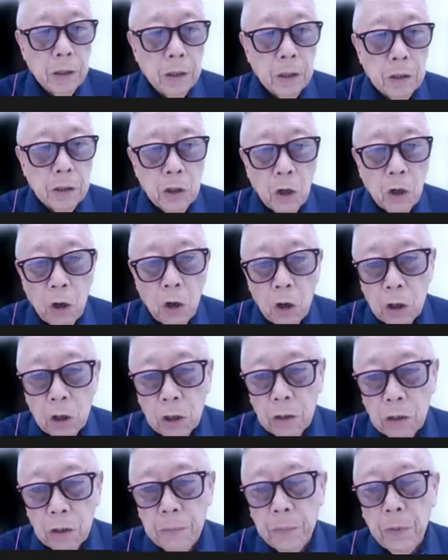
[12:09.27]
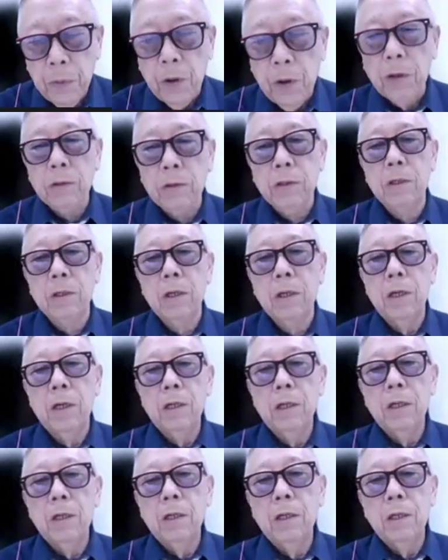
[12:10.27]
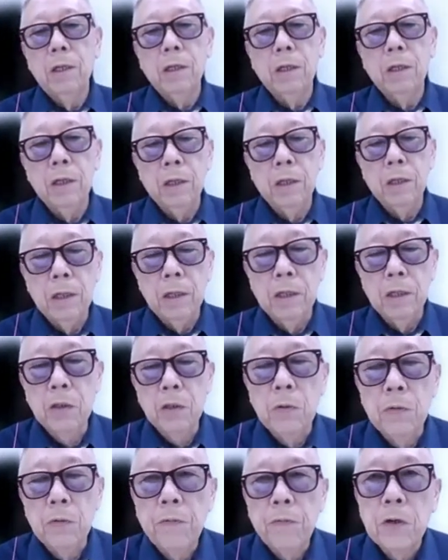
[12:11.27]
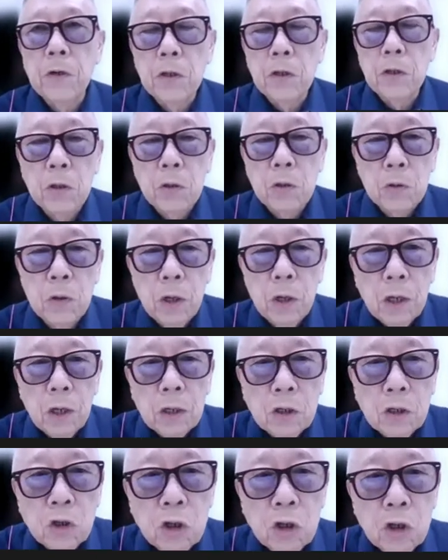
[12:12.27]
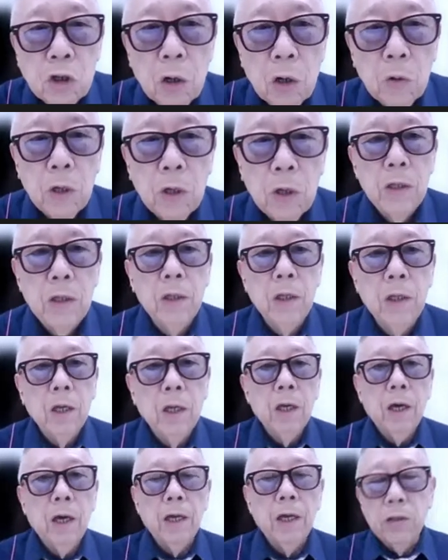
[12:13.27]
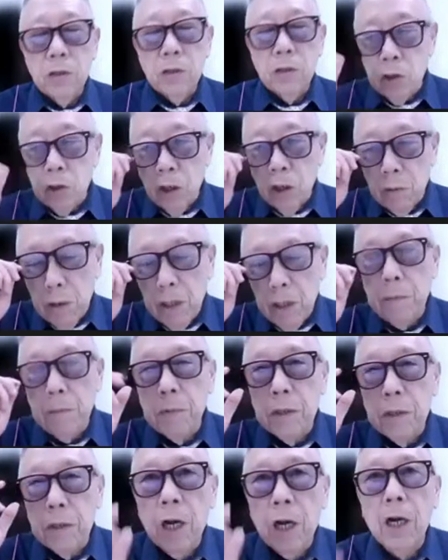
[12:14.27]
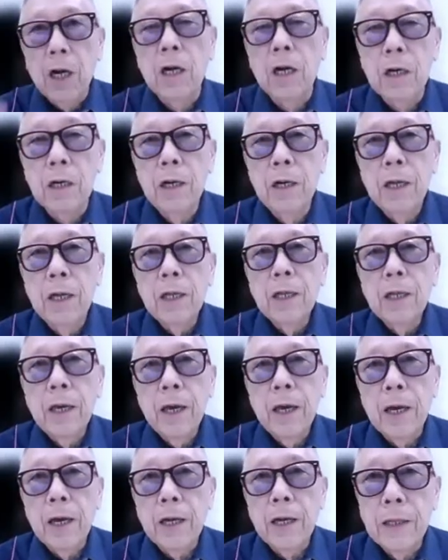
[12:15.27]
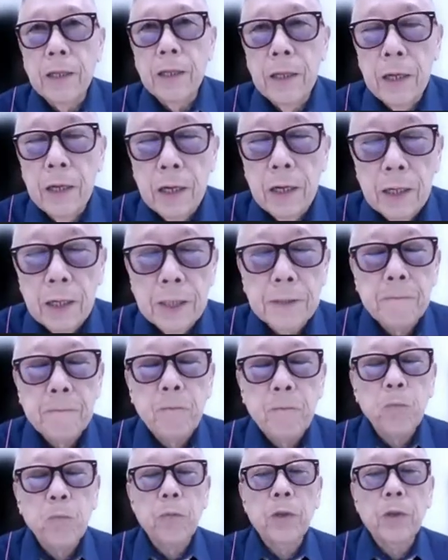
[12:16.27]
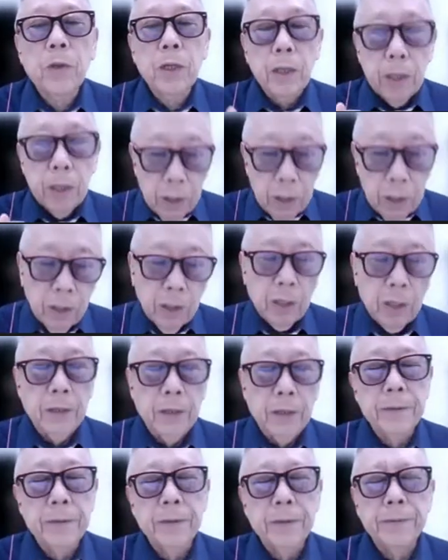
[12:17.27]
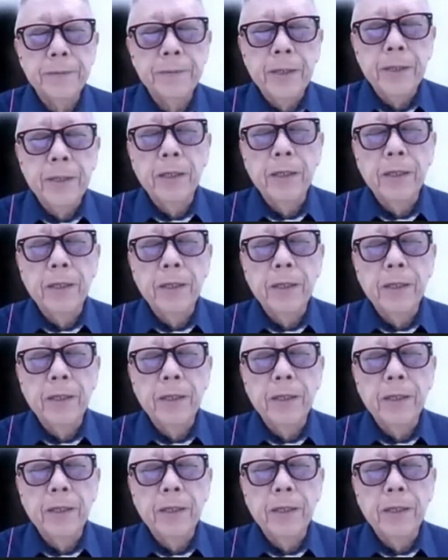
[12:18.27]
This hook pulse is refers to Shao Yin, and Shao Yin is heart and uh, kidney. Not